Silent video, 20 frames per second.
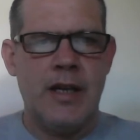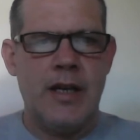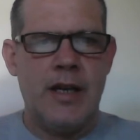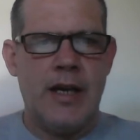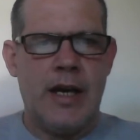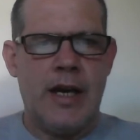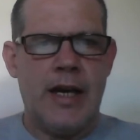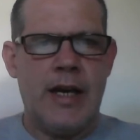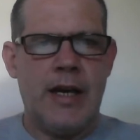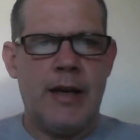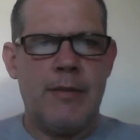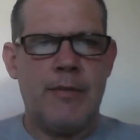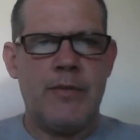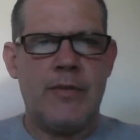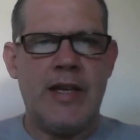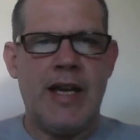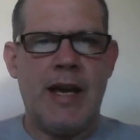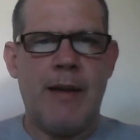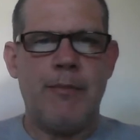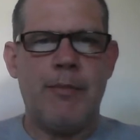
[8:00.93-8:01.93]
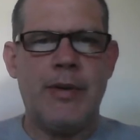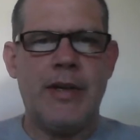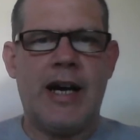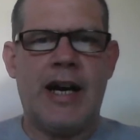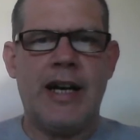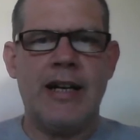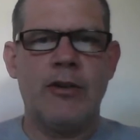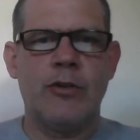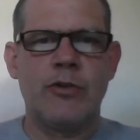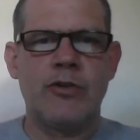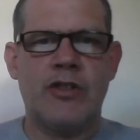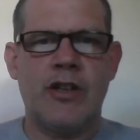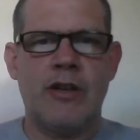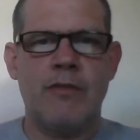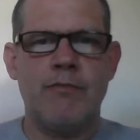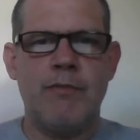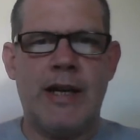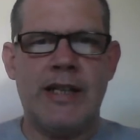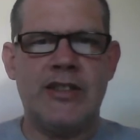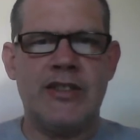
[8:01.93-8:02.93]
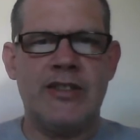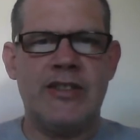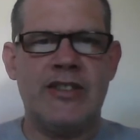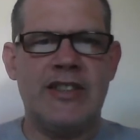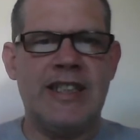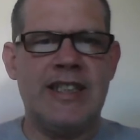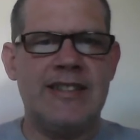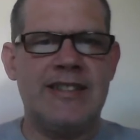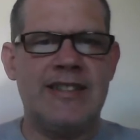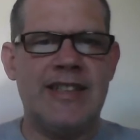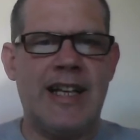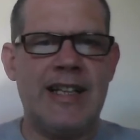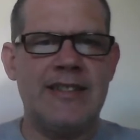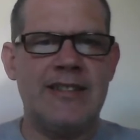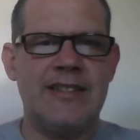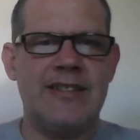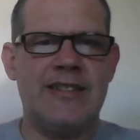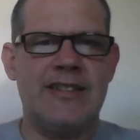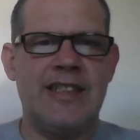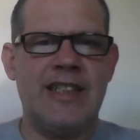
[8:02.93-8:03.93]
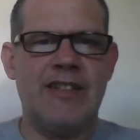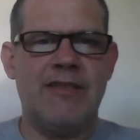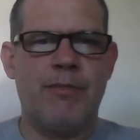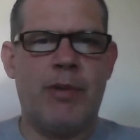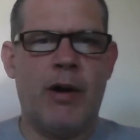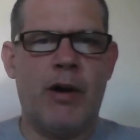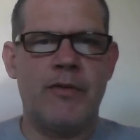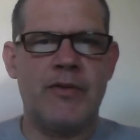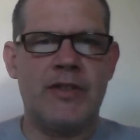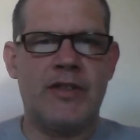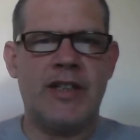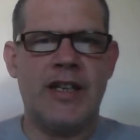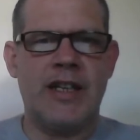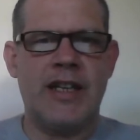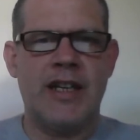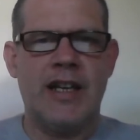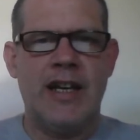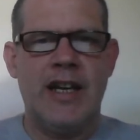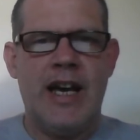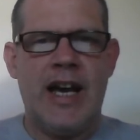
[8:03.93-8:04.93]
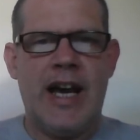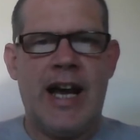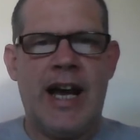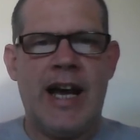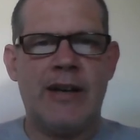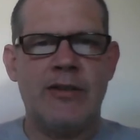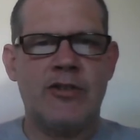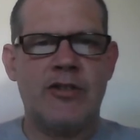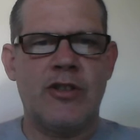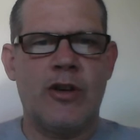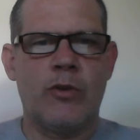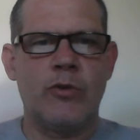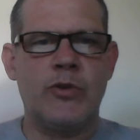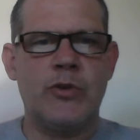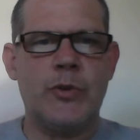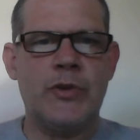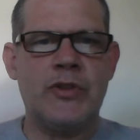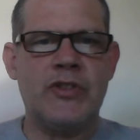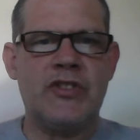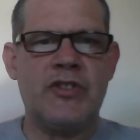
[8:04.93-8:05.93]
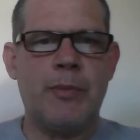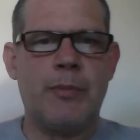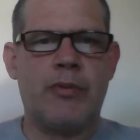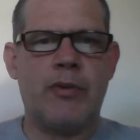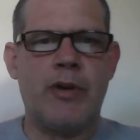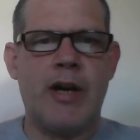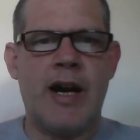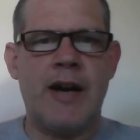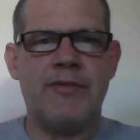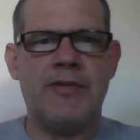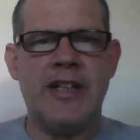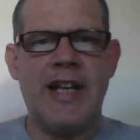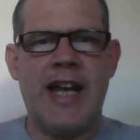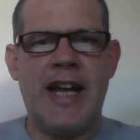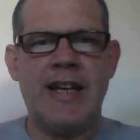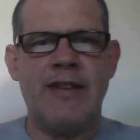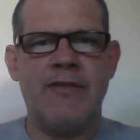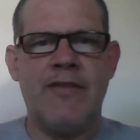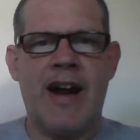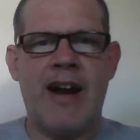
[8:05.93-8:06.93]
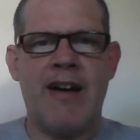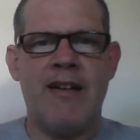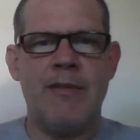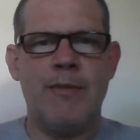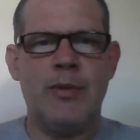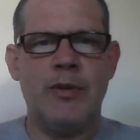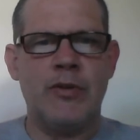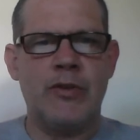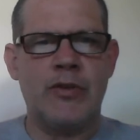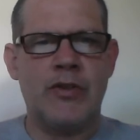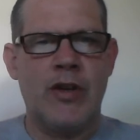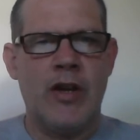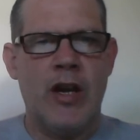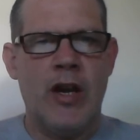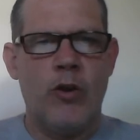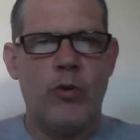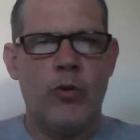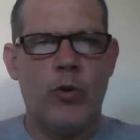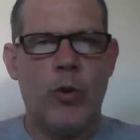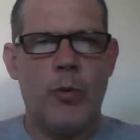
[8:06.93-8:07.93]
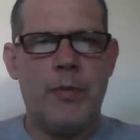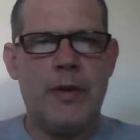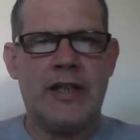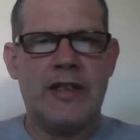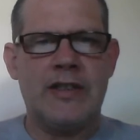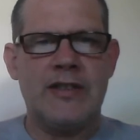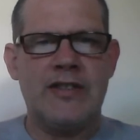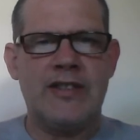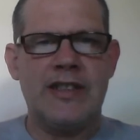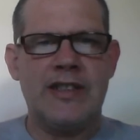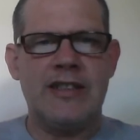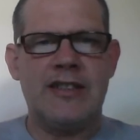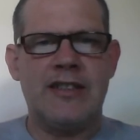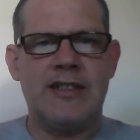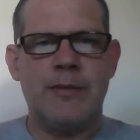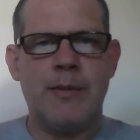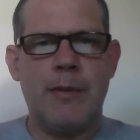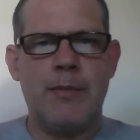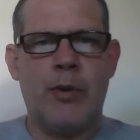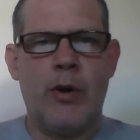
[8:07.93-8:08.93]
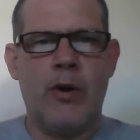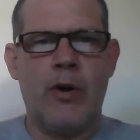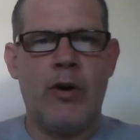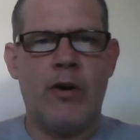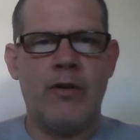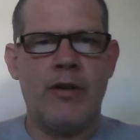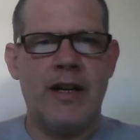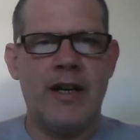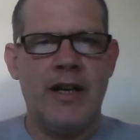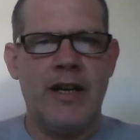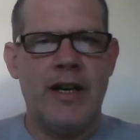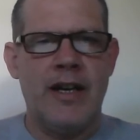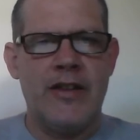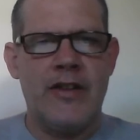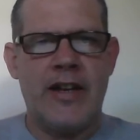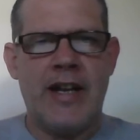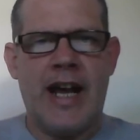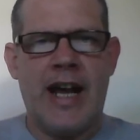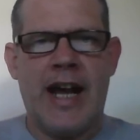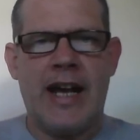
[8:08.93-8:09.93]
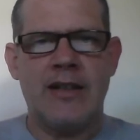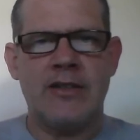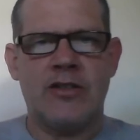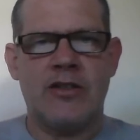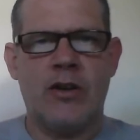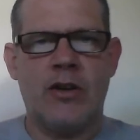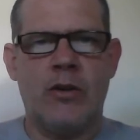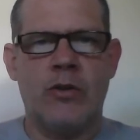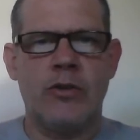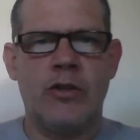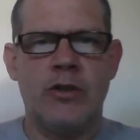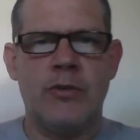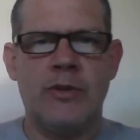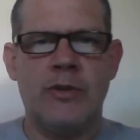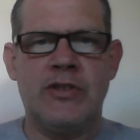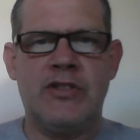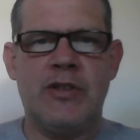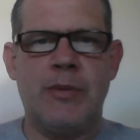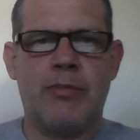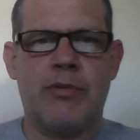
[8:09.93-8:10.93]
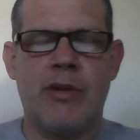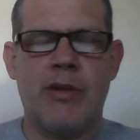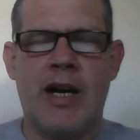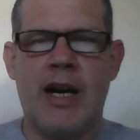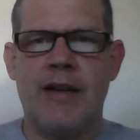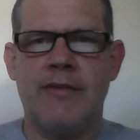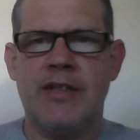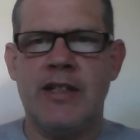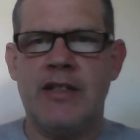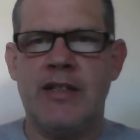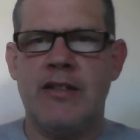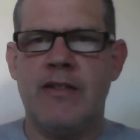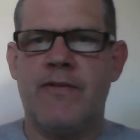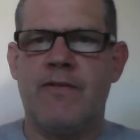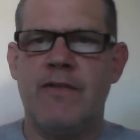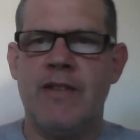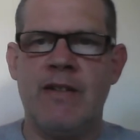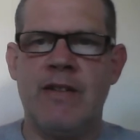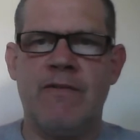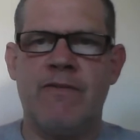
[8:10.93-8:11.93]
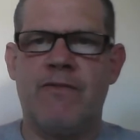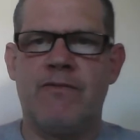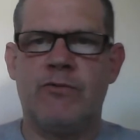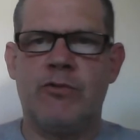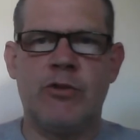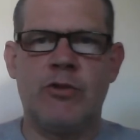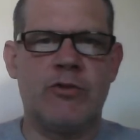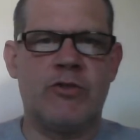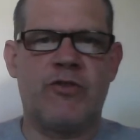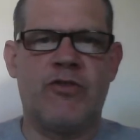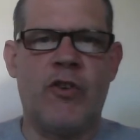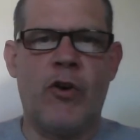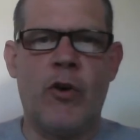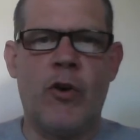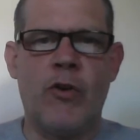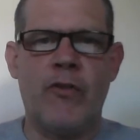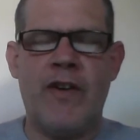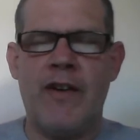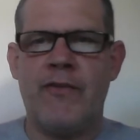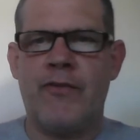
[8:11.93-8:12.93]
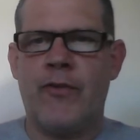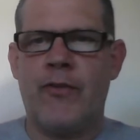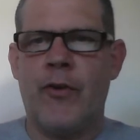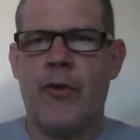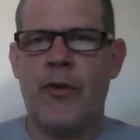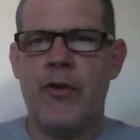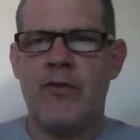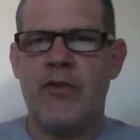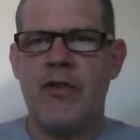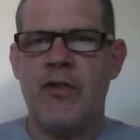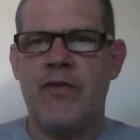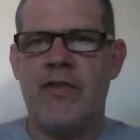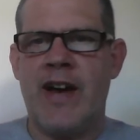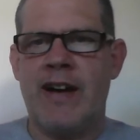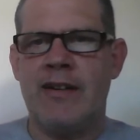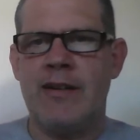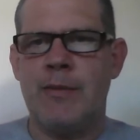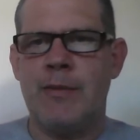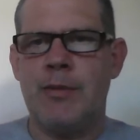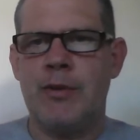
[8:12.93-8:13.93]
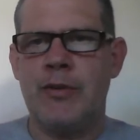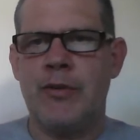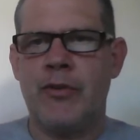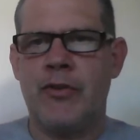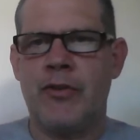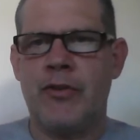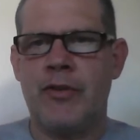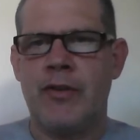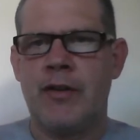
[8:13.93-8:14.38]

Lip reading: The MPI also measures the intensity of poverty. A household who is deprived in 8 variables will be considered to be poorer than a household who is deprived in just 4 of the variables.